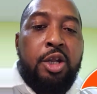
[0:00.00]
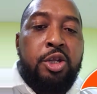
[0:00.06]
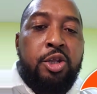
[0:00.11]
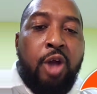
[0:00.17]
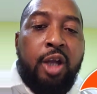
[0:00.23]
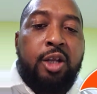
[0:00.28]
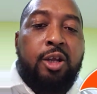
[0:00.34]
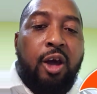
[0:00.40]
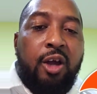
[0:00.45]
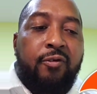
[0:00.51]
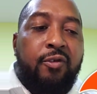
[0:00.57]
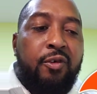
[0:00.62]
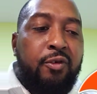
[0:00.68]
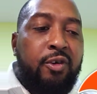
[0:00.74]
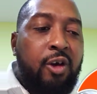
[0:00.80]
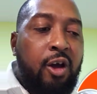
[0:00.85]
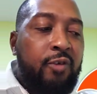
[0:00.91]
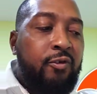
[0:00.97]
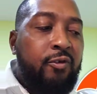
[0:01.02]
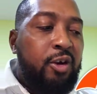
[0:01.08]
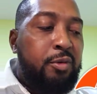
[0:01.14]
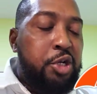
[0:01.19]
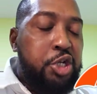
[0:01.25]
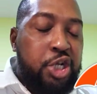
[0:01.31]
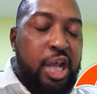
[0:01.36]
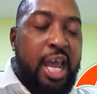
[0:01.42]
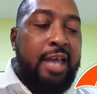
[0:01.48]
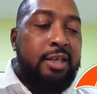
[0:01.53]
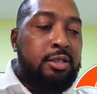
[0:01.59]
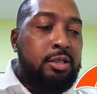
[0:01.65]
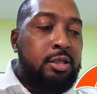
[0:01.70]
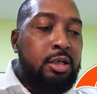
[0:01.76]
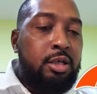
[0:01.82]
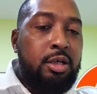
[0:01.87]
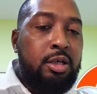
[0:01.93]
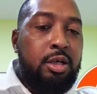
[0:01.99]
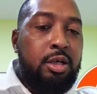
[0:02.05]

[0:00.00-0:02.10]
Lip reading: Non-convertible shares.